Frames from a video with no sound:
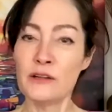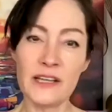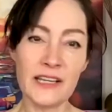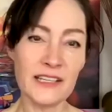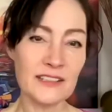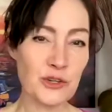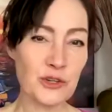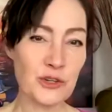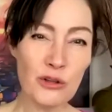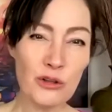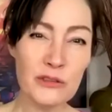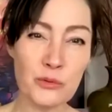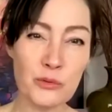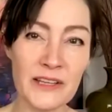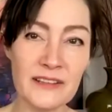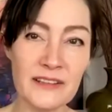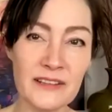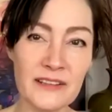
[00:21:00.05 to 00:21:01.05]
It's called the
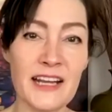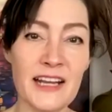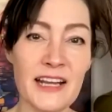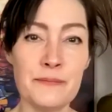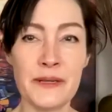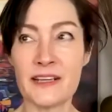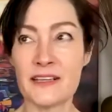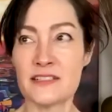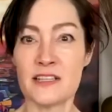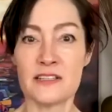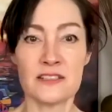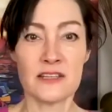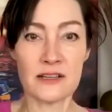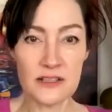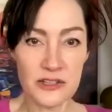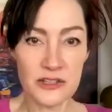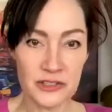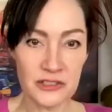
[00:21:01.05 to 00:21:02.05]
red light because it's
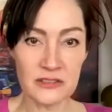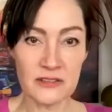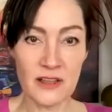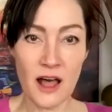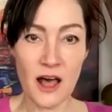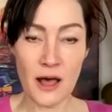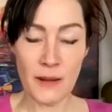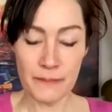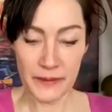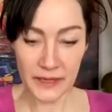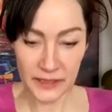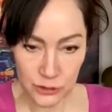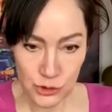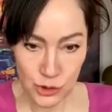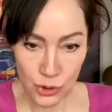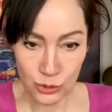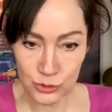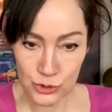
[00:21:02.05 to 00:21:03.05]
like stop and
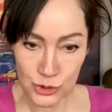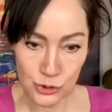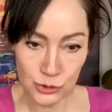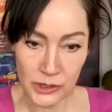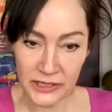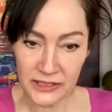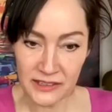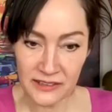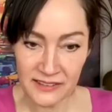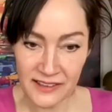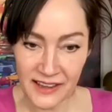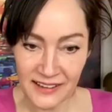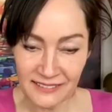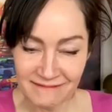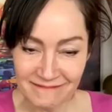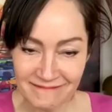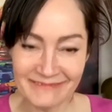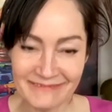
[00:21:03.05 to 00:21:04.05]
don't do anything.
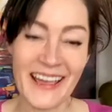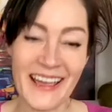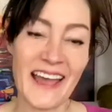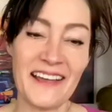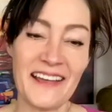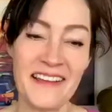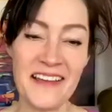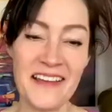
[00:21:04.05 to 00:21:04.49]
Okay.